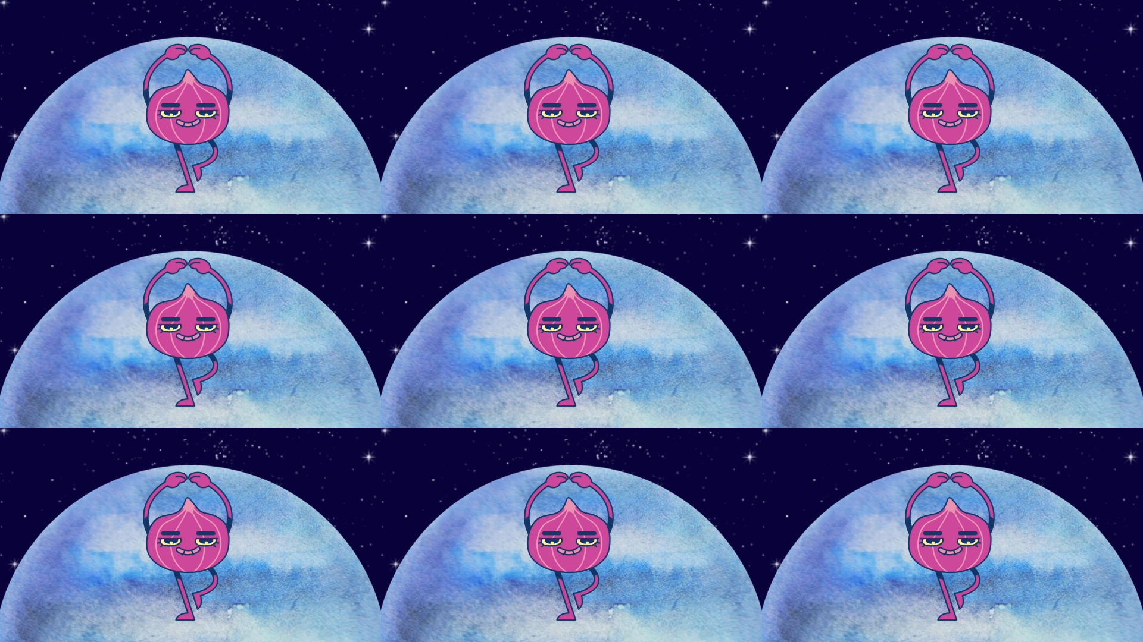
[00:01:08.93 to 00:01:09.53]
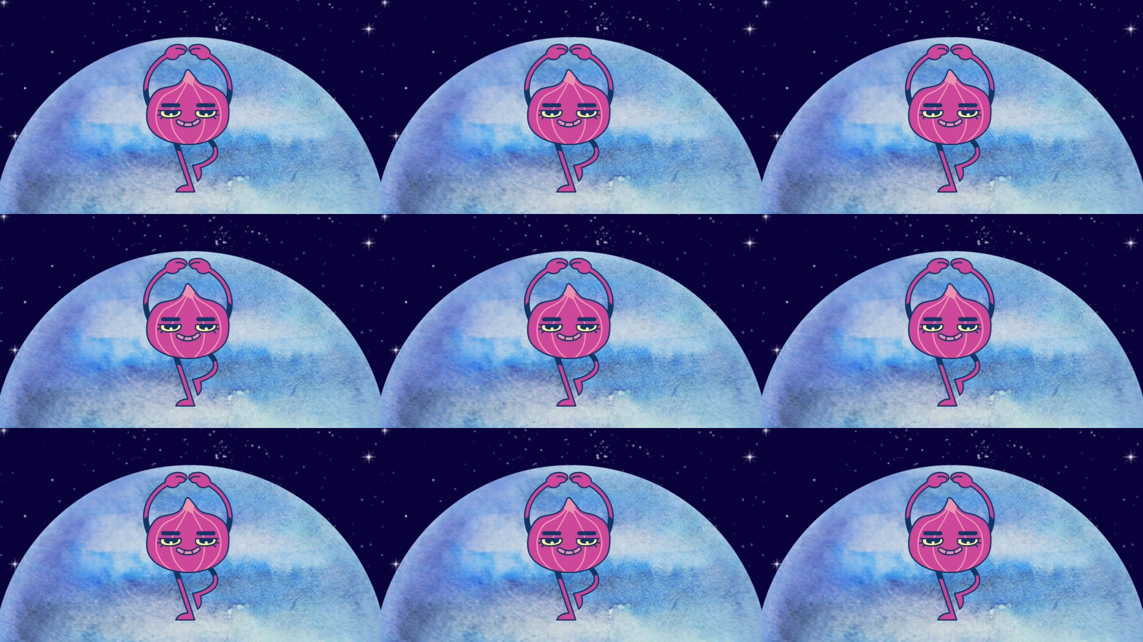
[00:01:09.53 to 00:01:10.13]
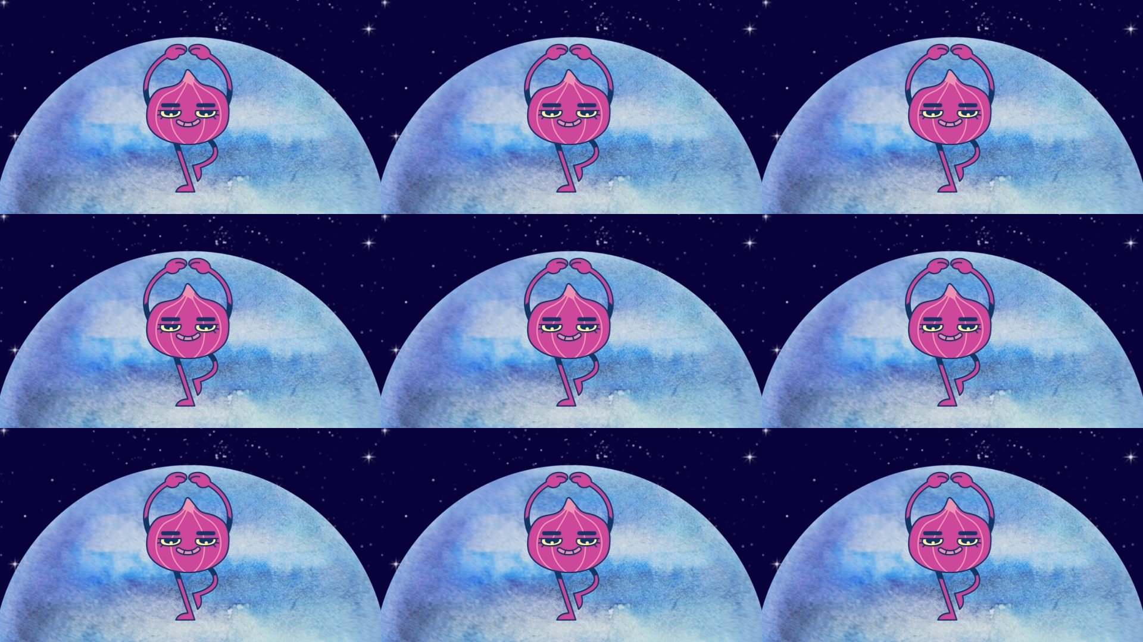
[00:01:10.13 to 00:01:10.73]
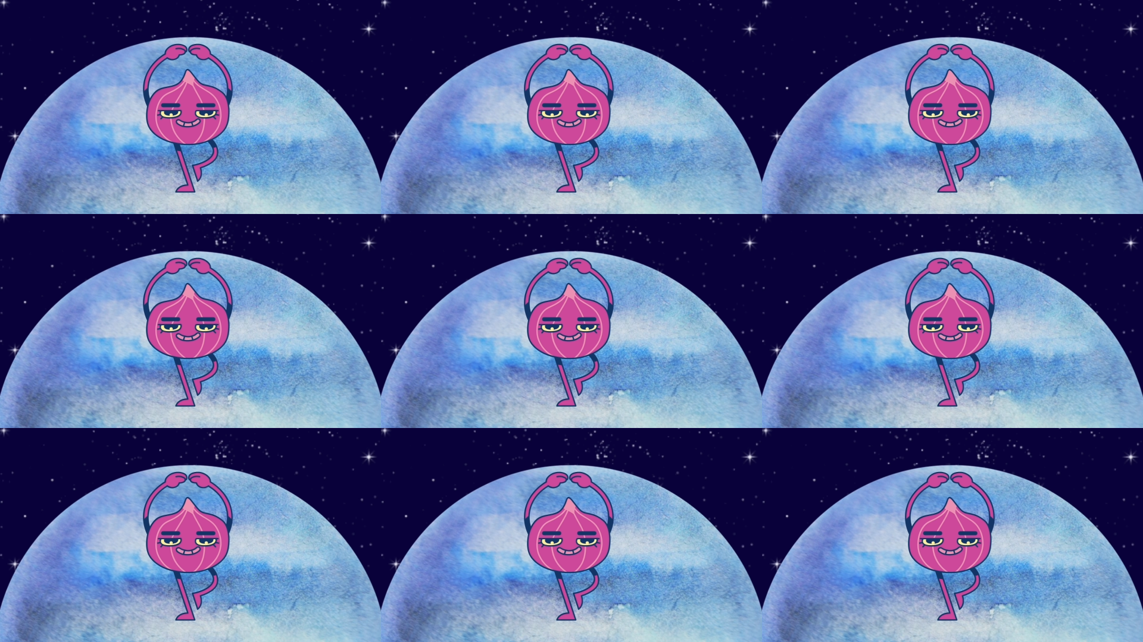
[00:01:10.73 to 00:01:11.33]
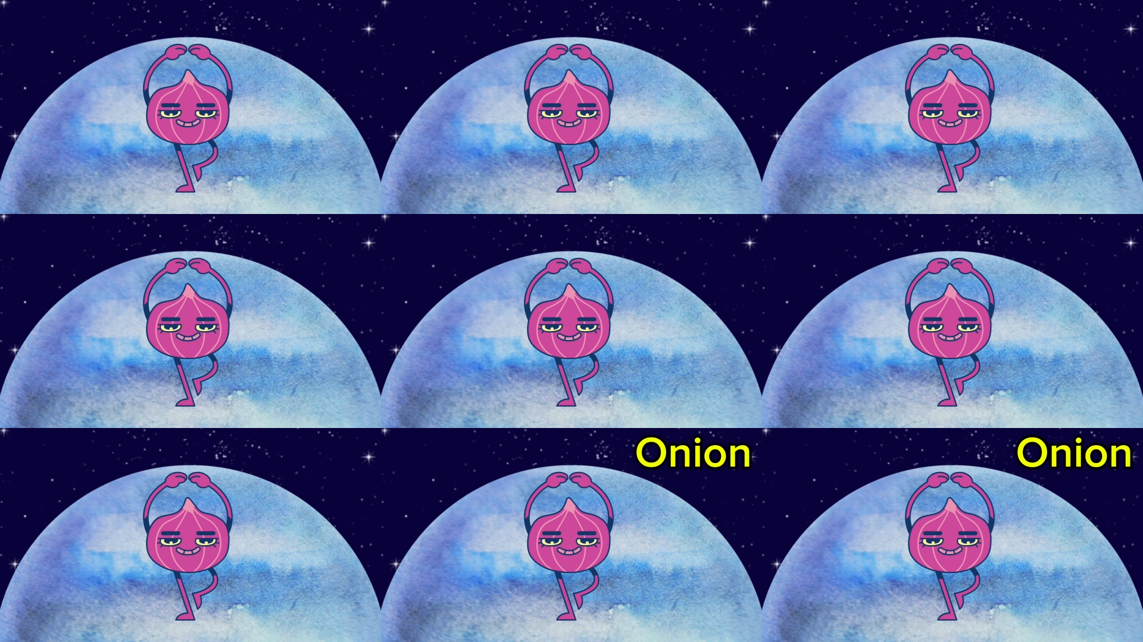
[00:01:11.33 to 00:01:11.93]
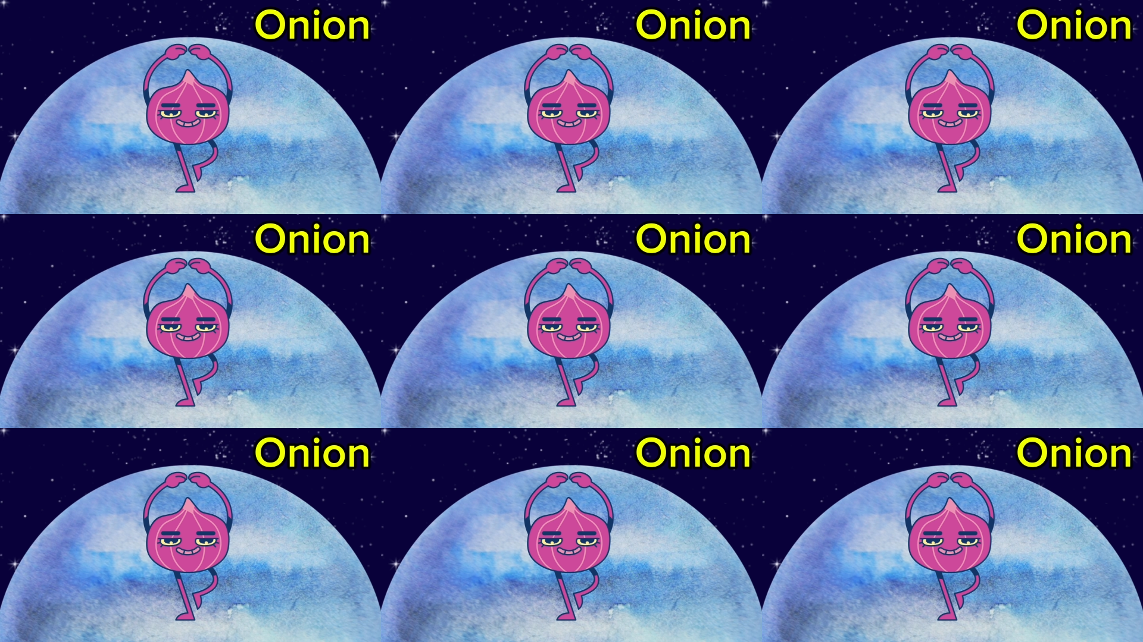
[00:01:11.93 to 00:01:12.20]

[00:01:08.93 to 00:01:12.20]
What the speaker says: No face is visible, so there are no lips to read.